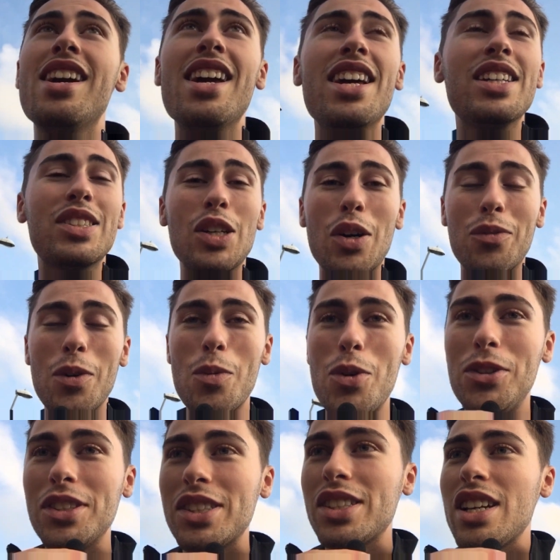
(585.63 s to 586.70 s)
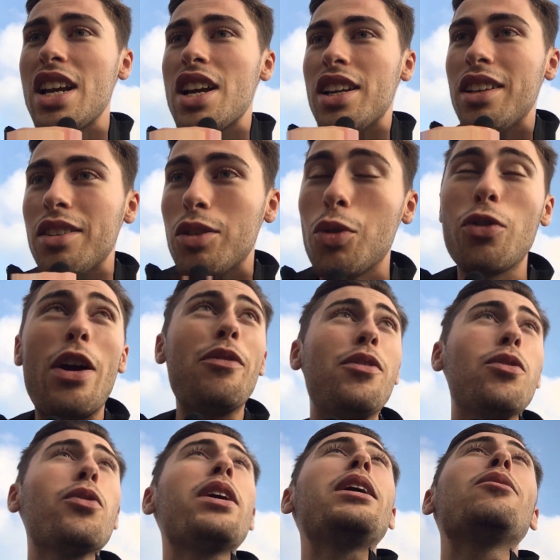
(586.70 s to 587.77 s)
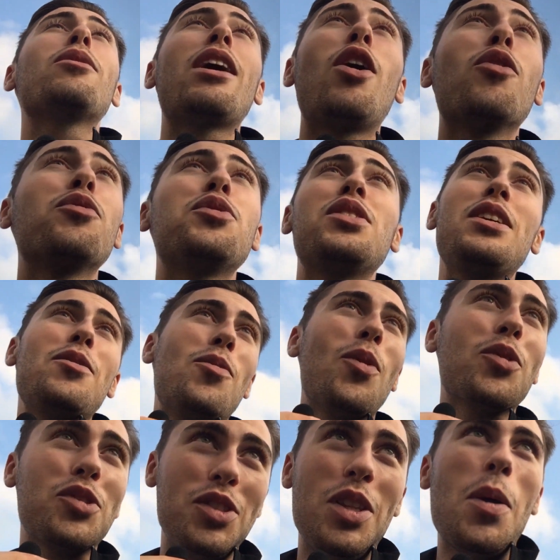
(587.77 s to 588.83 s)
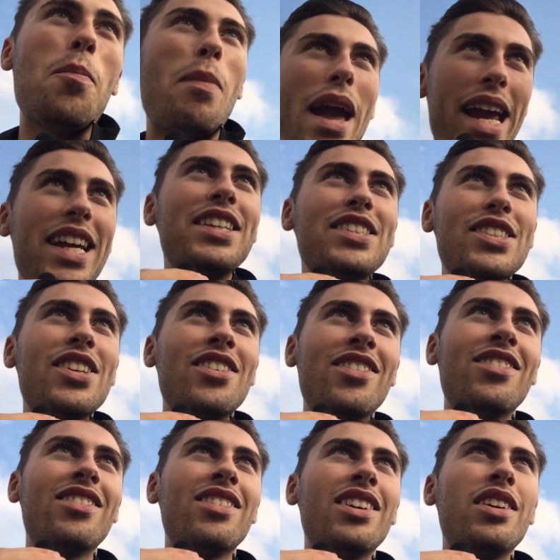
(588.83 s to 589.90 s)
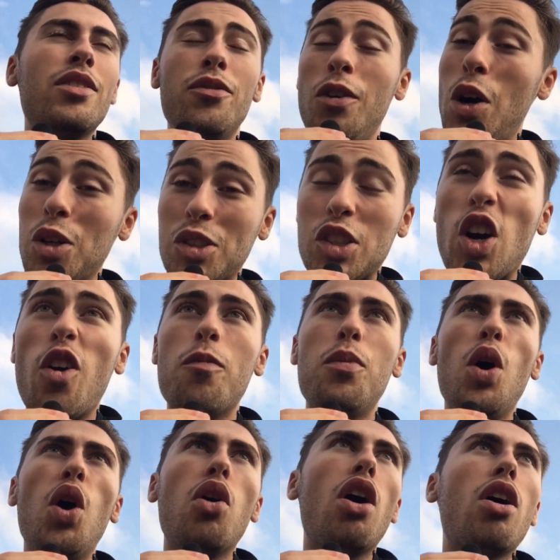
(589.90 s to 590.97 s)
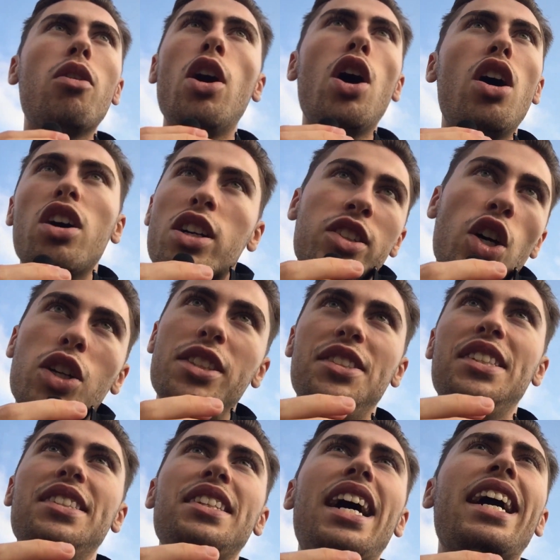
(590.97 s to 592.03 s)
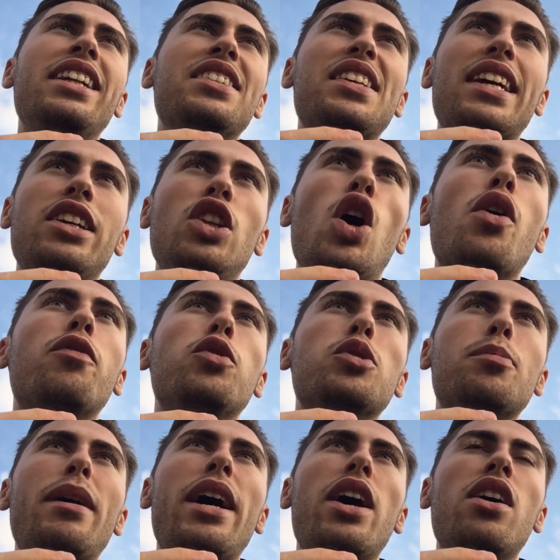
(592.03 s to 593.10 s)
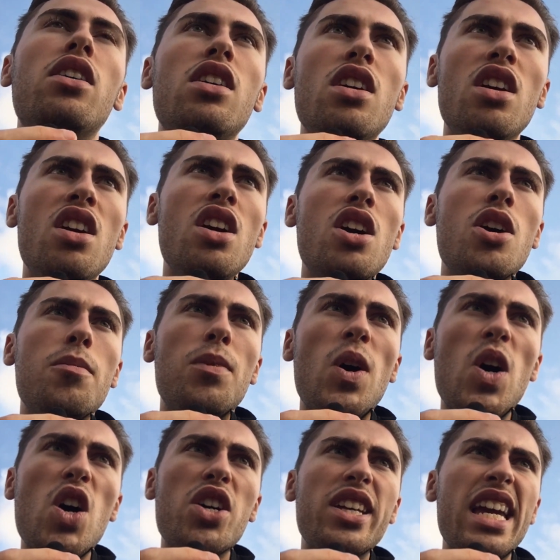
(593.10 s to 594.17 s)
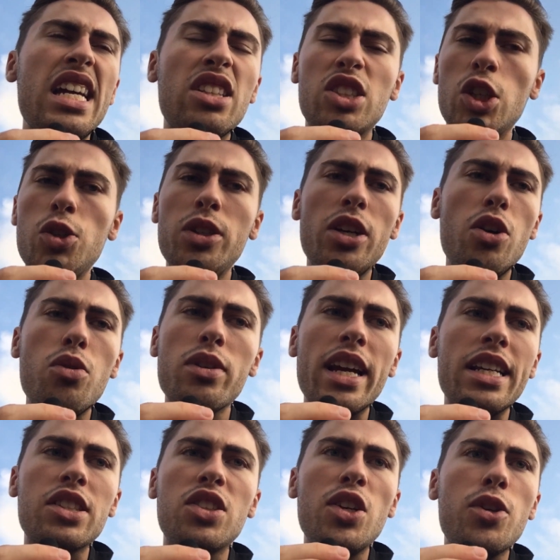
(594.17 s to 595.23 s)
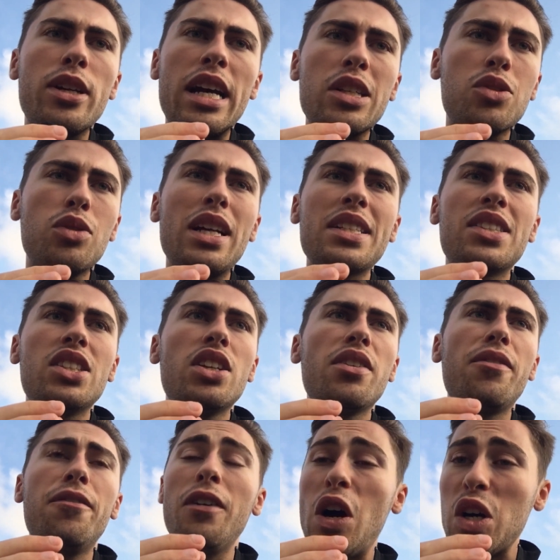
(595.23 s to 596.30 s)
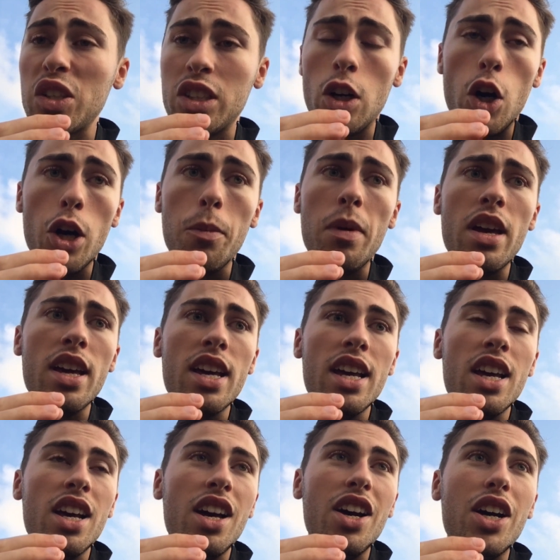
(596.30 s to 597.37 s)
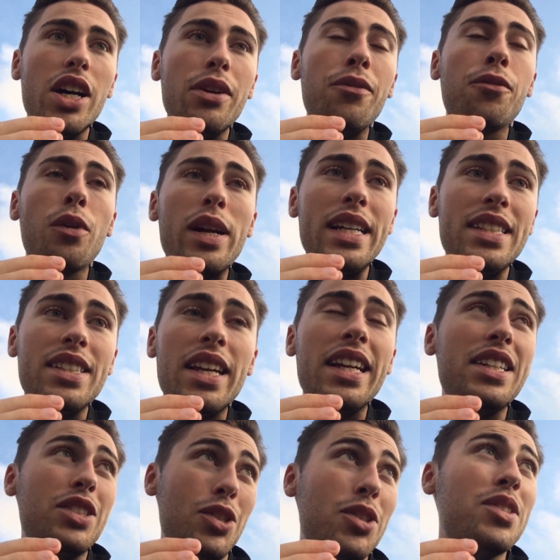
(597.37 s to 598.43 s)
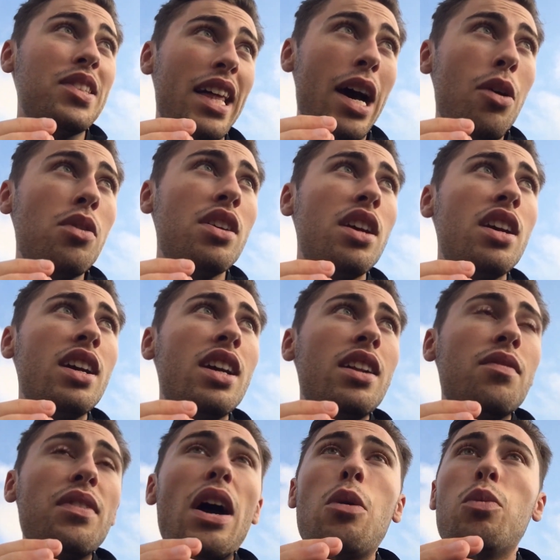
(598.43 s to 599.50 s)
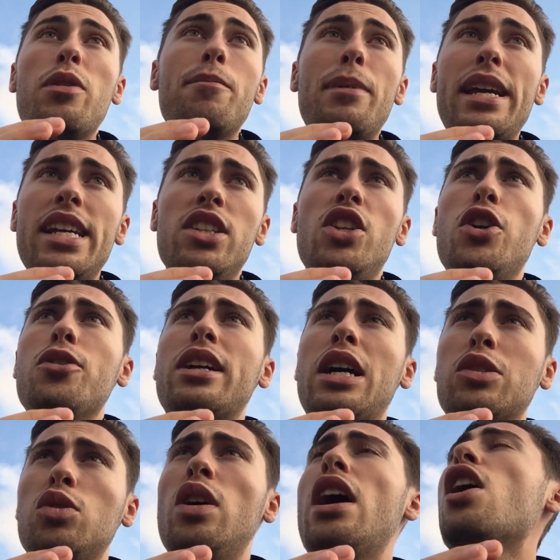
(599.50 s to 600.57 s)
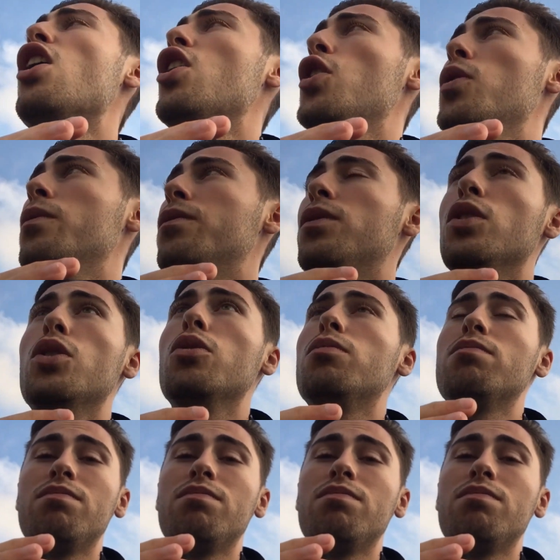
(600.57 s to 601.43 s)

side for once. The referee obviously wasn't the best first, half. first half, but I, I can honestly say in the second half it was better. But uh, yeah, 2 0 against Newcastle. That's the third time uh, in three seasons now that we've beaten Newcastle at our home for